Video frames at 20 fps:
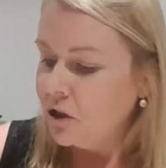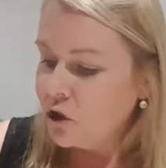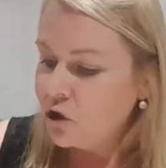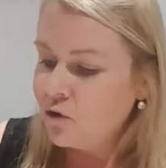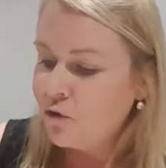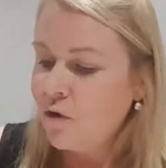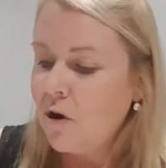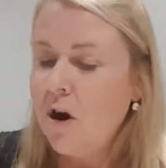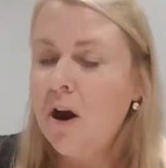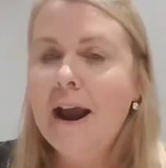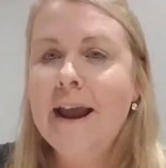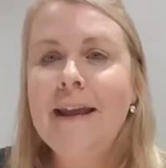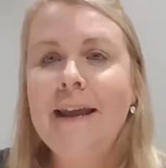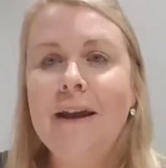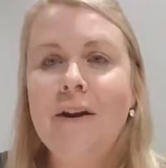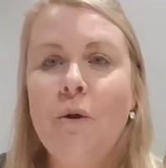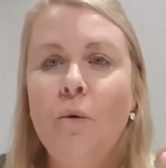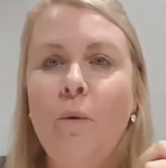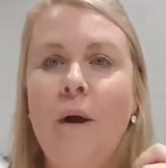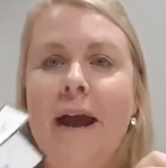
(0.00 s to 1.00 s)
Try and
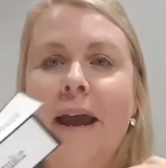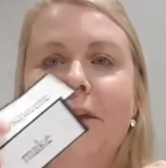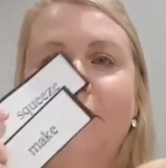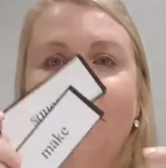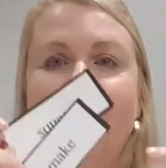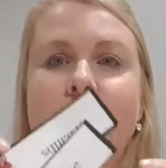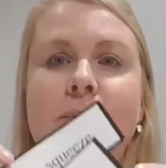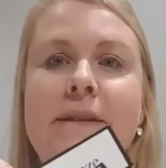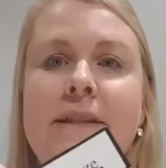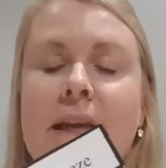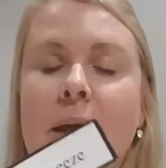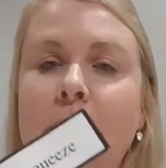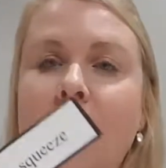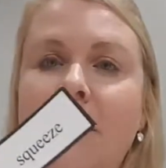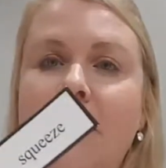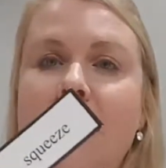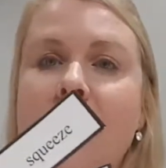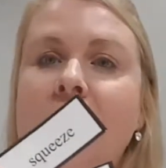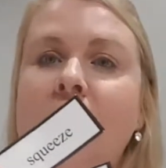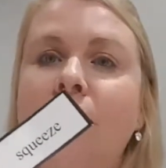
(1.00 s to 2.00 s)
get away from some of
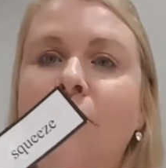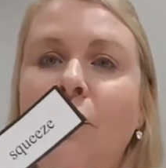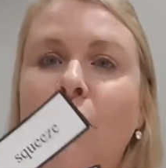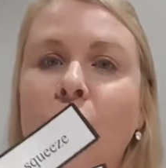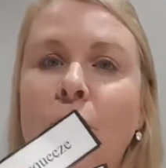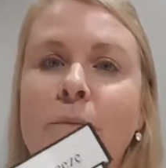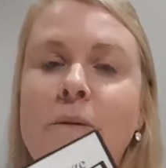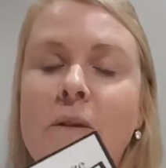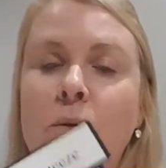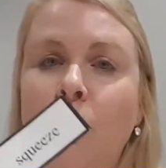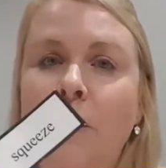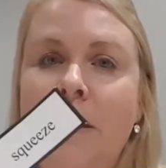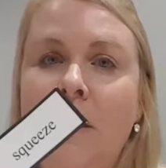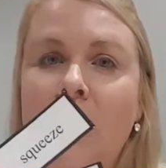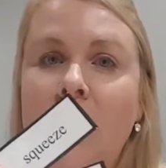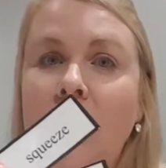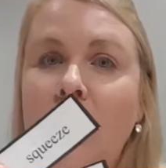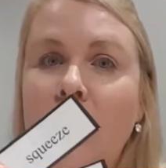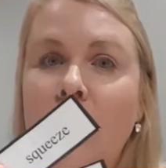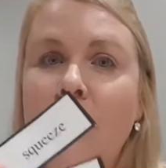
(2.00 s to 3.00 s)
these verbs that we
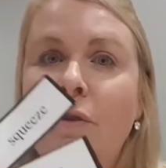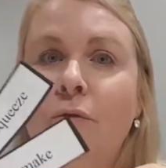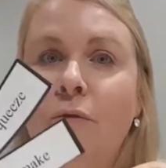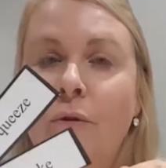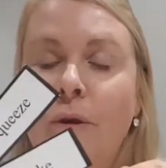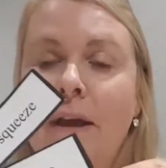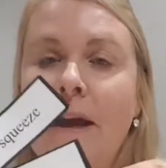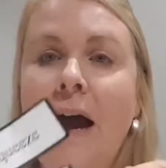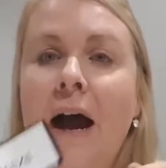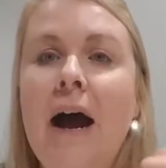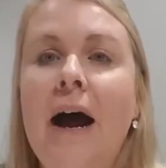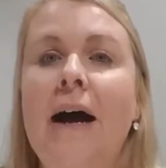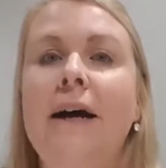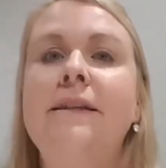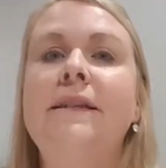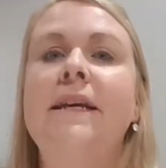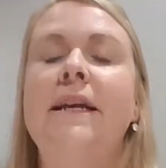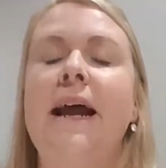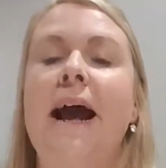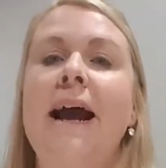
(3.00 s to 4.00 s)
can learn through
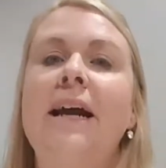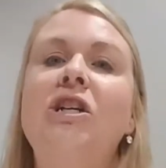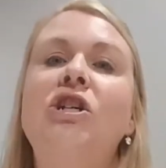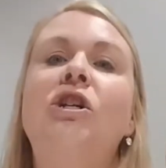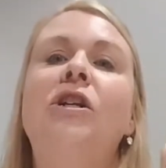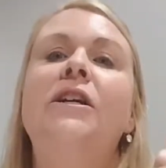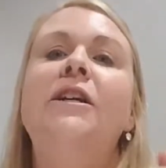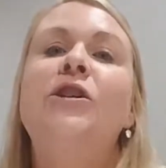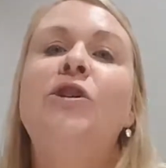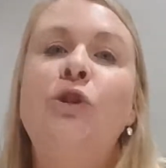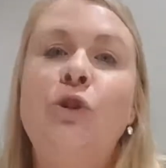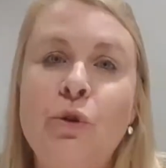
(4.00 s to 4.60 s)
cards and actually